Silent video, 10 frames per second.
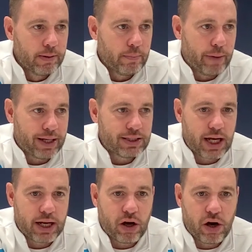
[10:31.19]

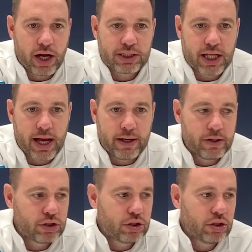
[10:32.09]
maintain higher
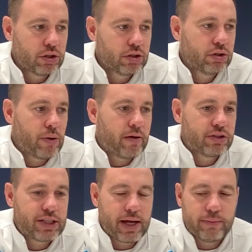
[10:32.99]
standards to
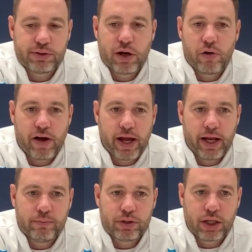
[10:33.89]
set himself
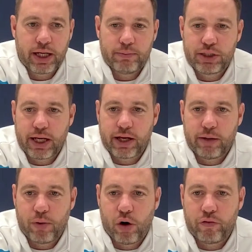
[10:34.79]
aims and keep ticking
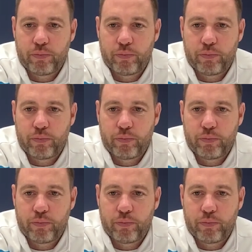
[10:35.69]
them off.